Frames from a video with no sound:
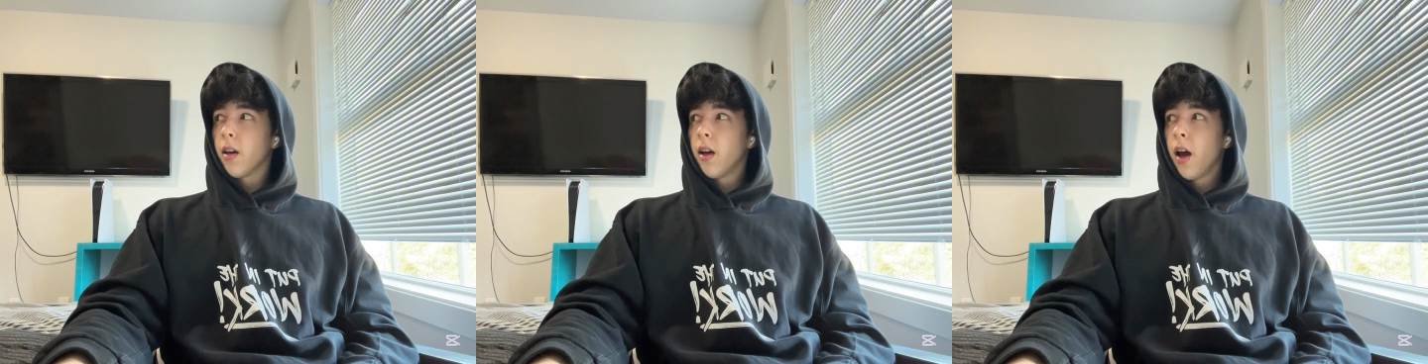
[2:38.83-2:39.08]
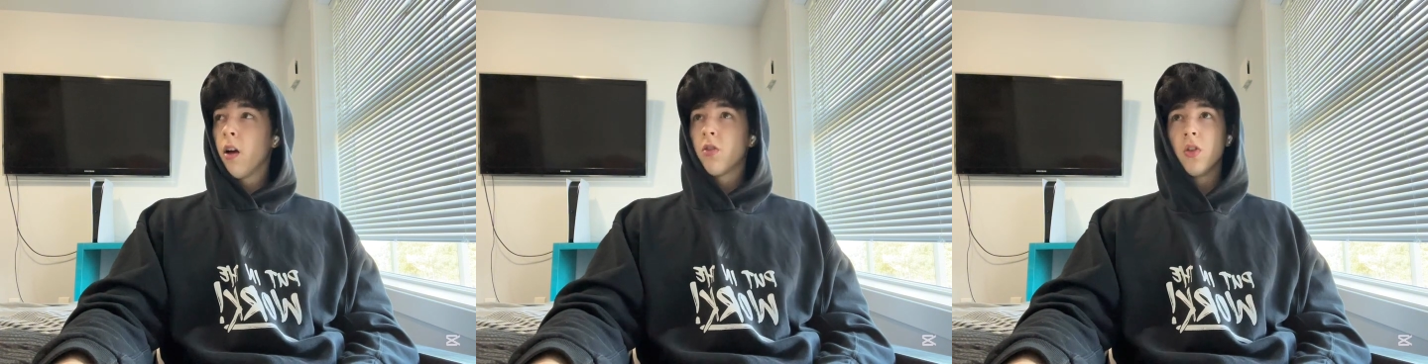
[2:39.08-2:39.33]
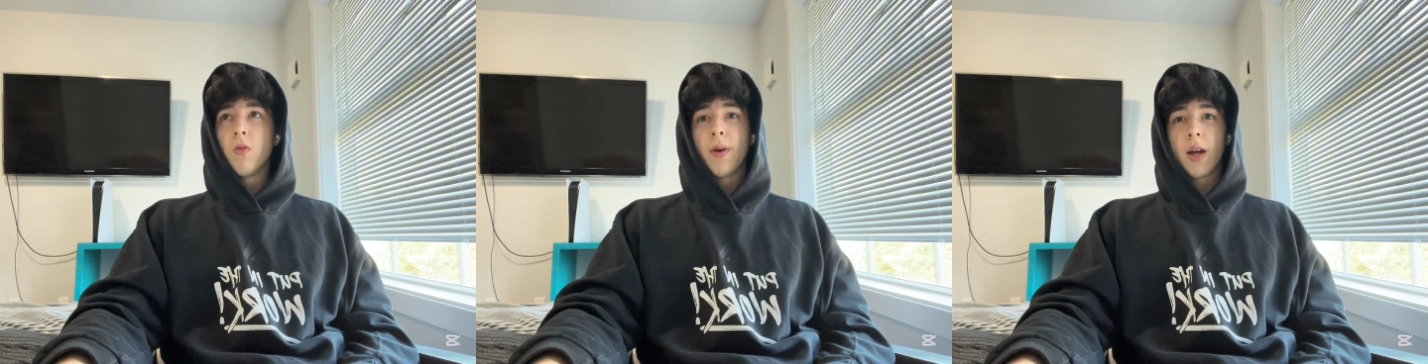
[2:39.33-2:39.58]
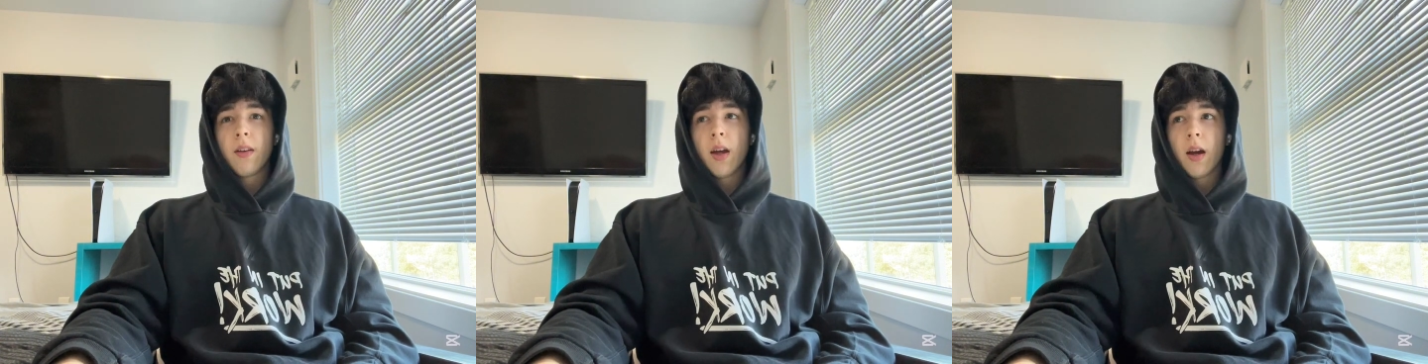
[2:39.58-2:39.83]
I also do
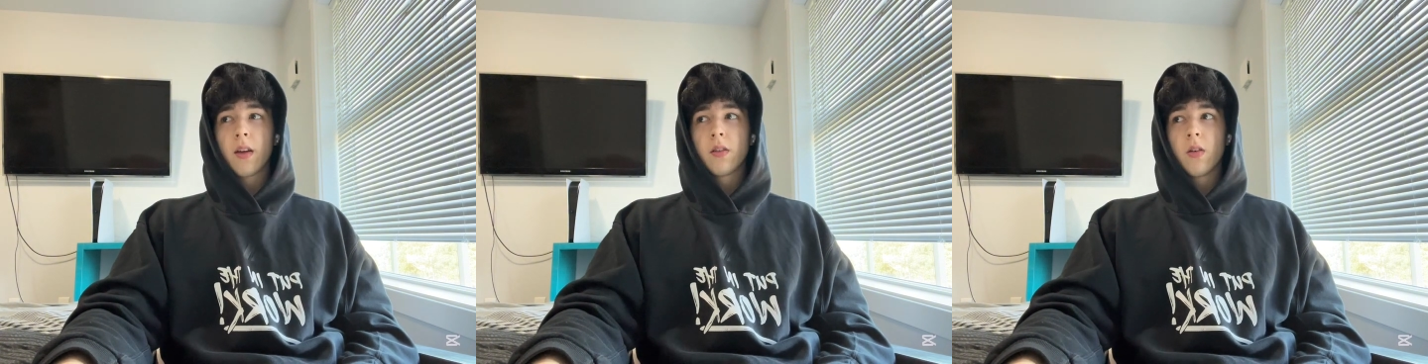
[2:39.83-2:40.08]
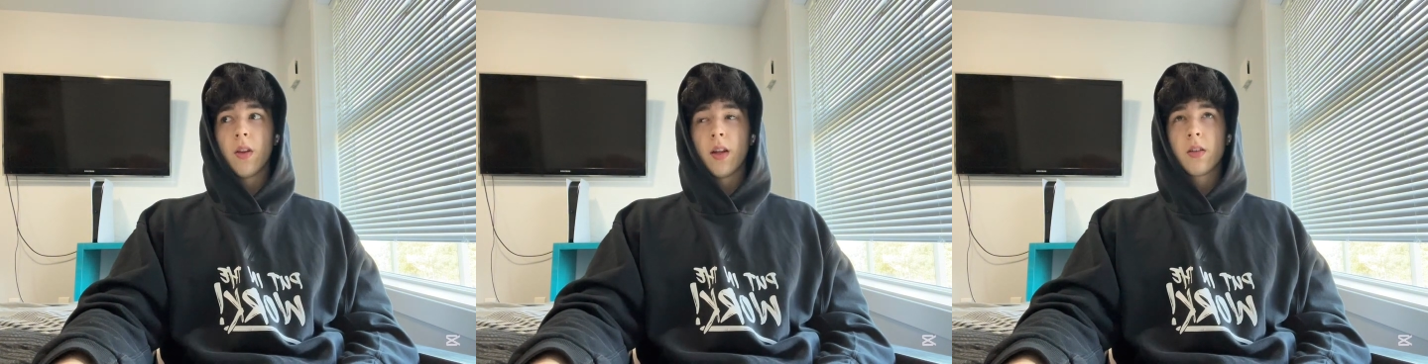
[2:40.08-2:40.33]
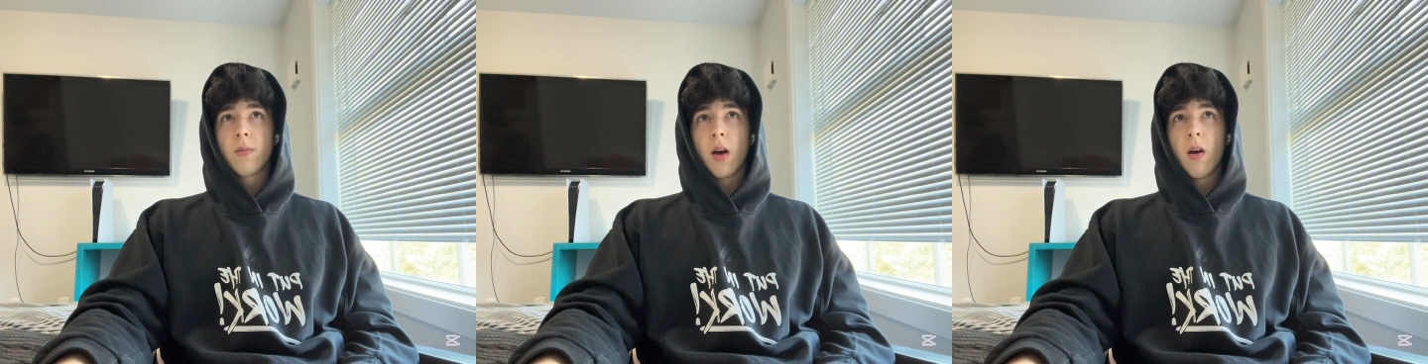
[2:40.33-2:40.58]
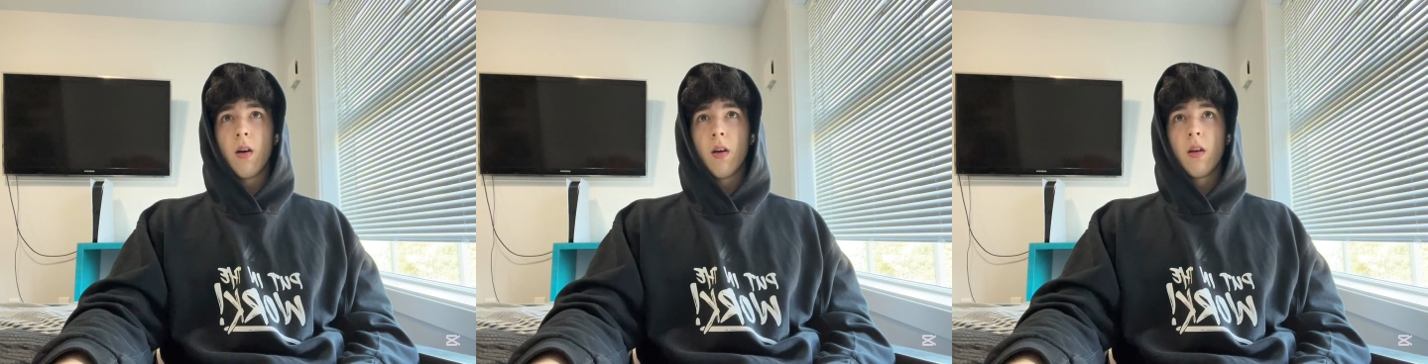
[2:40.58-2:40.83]
pec deck, so that's
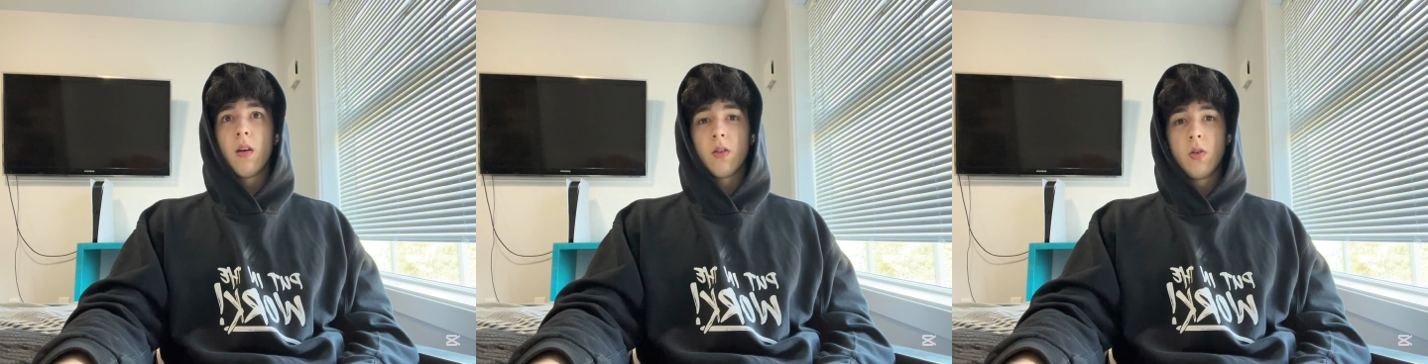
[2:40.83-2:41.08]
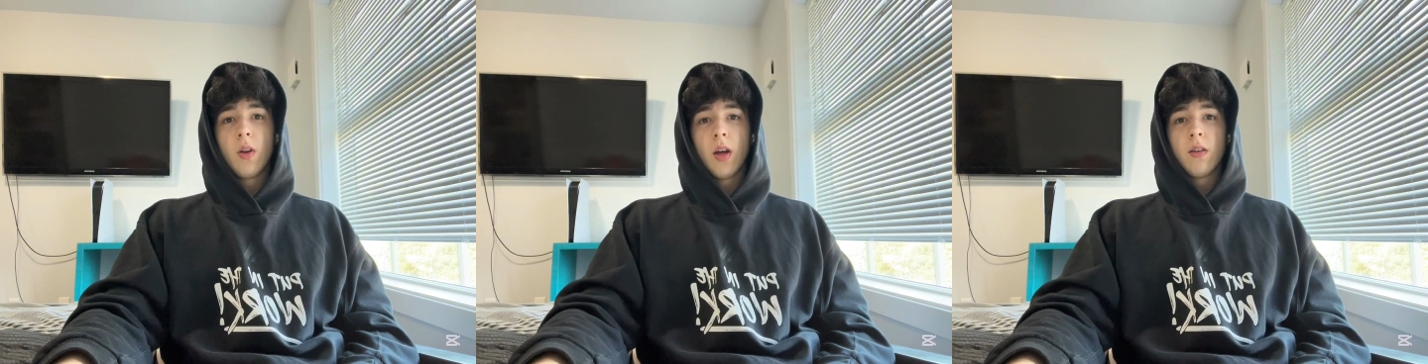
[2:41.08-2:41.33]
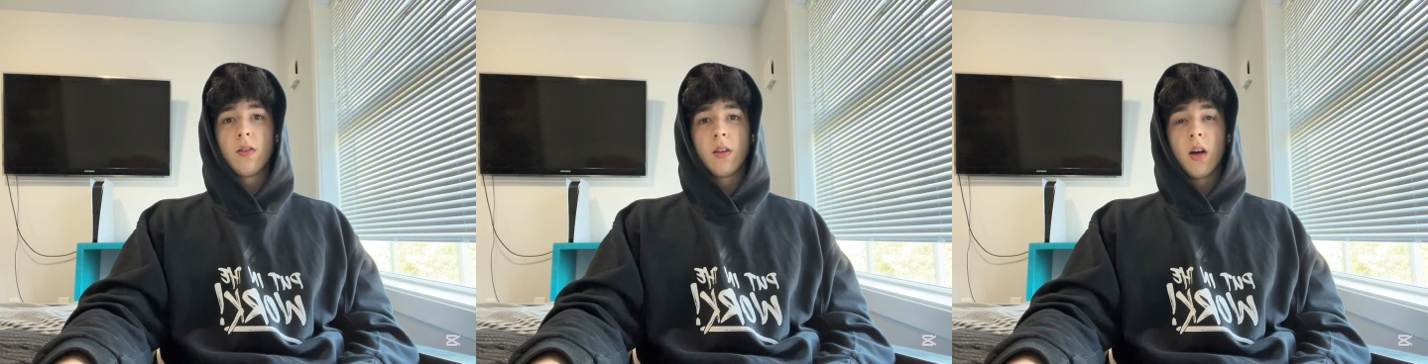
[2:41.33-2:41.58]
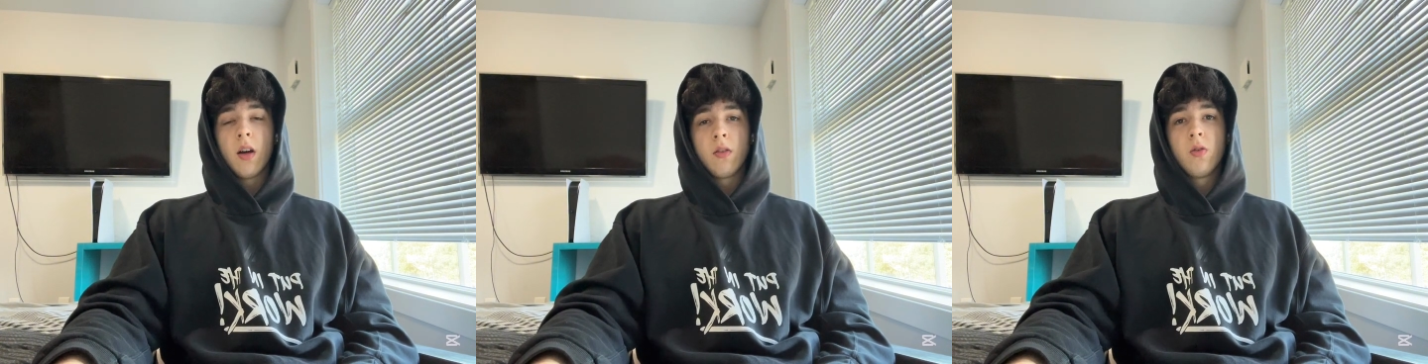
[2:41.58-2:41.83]
about 2
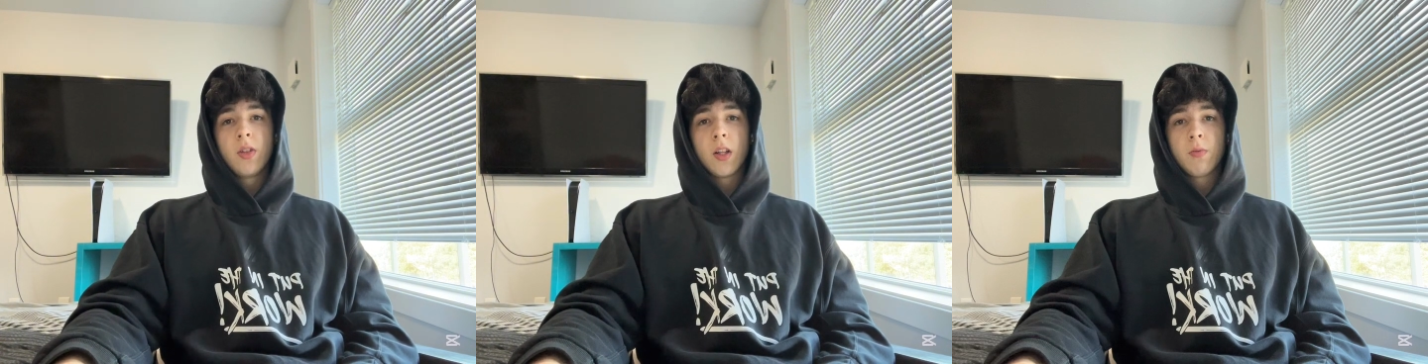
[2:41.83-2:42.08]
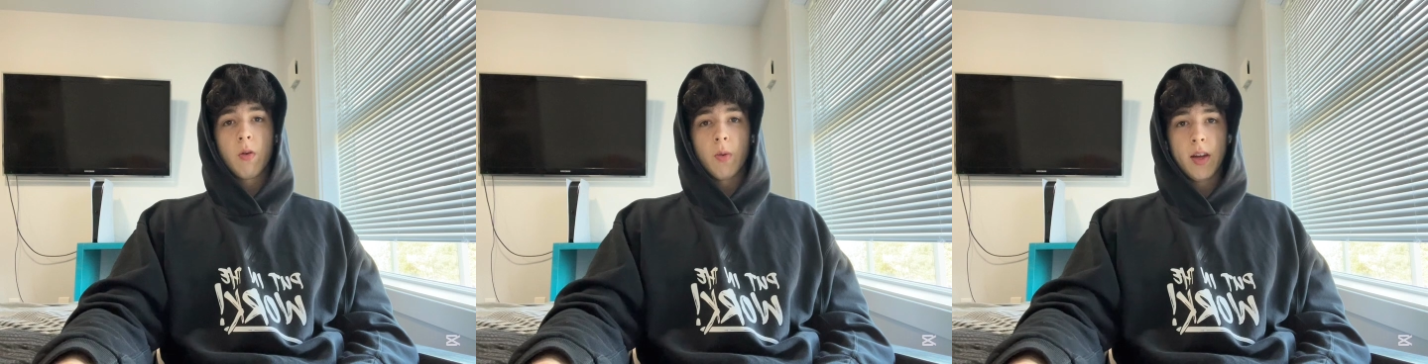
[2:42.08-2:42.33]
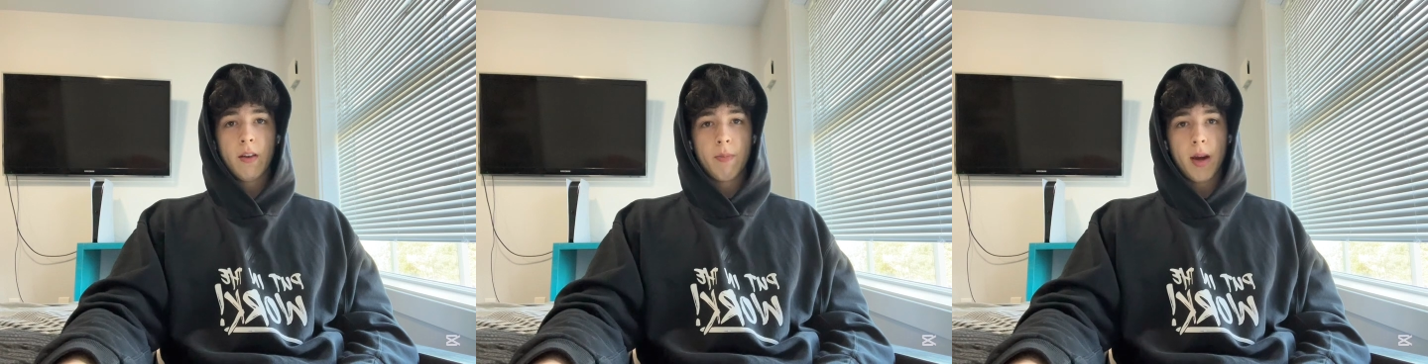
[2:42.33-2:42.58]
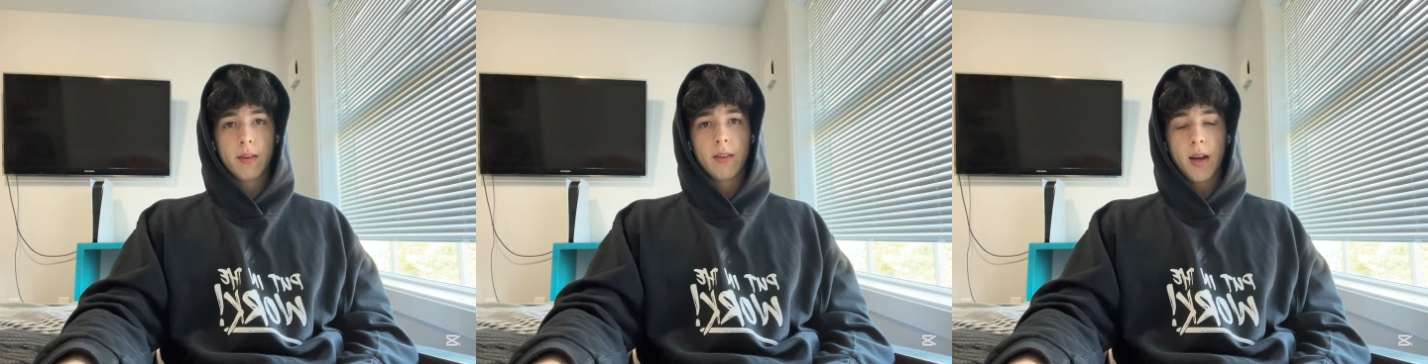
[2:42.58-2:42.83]
sets per week of
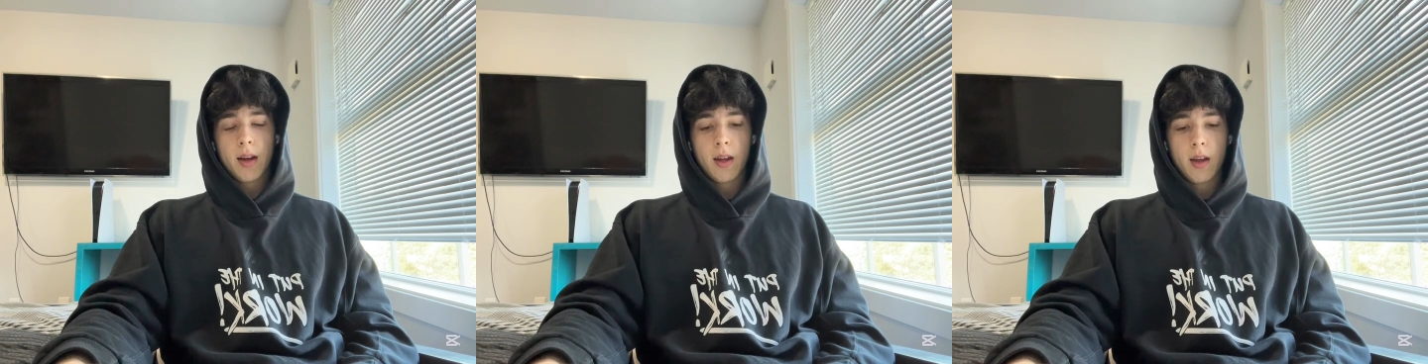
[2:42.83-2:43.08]
pec deck.